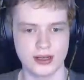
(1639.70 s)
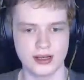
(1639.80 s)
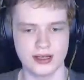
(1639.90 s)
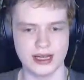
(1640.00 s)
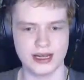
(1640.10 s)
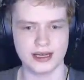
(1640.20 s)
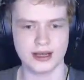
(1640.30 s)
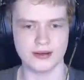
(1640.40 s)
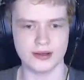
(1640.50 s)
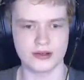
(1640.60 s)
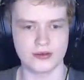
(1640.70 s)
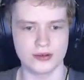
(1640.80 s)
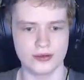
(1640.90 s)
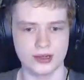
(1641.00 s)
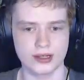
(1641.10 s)
Yeah, I gotta look real
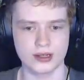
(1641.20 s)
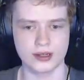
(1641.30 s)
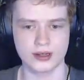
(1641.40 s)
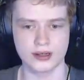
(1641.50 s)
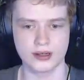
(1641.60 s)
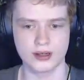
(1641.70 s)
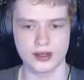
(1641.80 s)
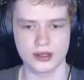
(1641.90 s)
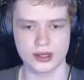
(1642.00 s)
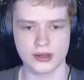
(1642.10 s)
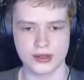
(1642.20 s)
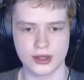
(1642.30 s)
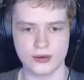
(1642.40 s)
quick. I don't